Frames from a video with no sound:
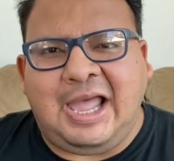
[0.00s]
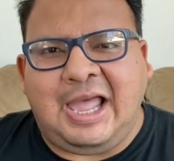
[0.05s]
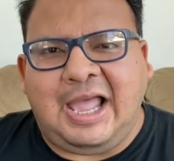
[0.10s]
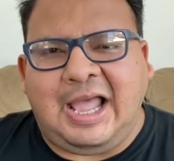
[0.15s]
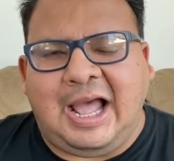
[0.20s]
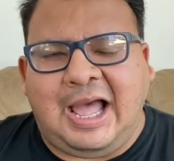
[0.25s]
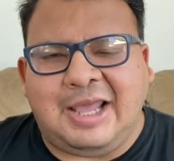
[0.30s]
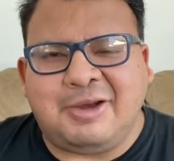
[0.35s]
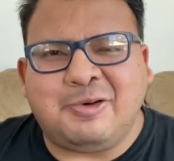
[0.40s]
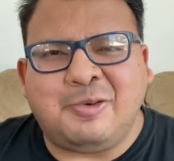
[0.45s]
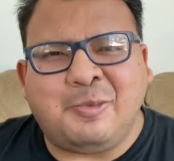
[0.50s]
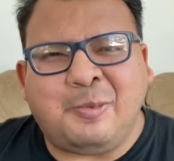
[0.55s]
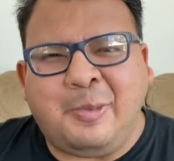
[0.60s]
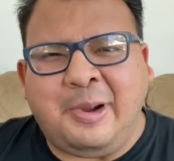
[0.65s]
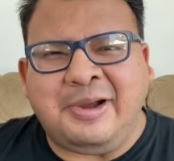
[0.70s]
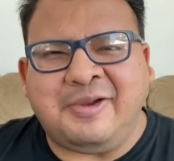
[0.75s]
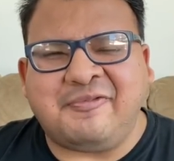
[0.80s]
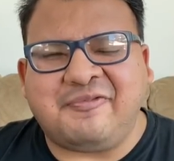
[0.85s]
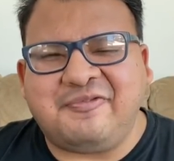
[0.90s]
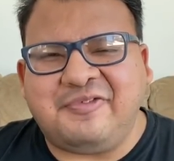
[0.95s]
I don't
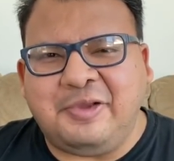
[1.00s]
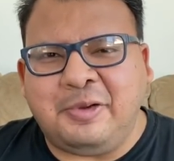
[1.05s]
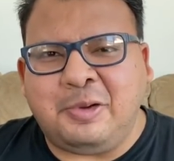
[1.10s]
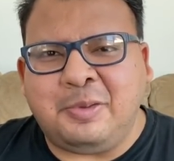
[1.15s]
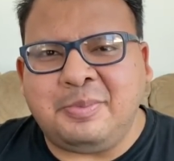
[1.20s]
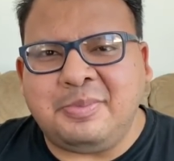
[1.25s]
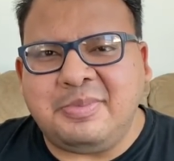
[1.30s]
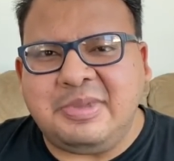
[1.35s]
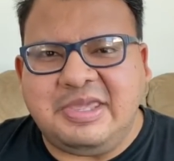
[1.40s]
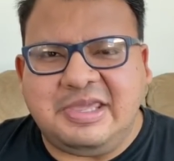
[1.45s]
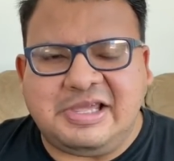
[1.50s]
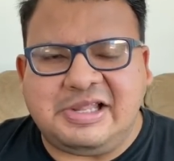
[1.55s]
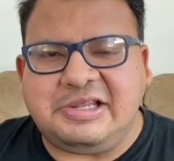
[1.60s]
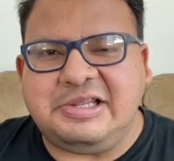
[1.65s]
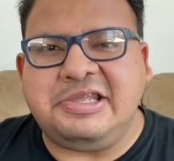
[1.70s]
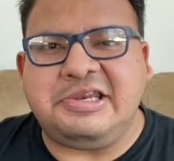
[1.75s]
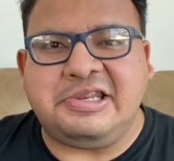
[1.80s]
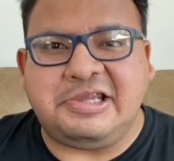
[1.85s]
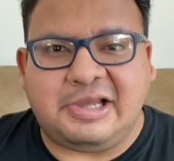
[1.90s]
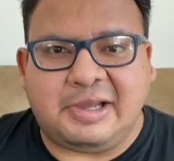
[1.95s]
want to film me
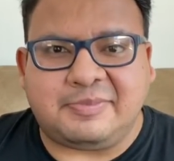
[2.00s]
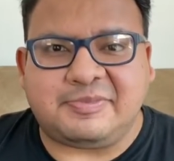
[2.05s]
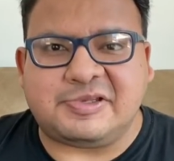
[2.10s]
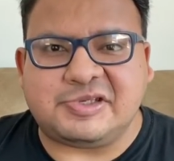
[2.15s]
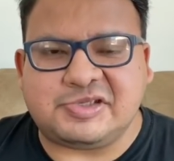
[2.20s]
cleaning up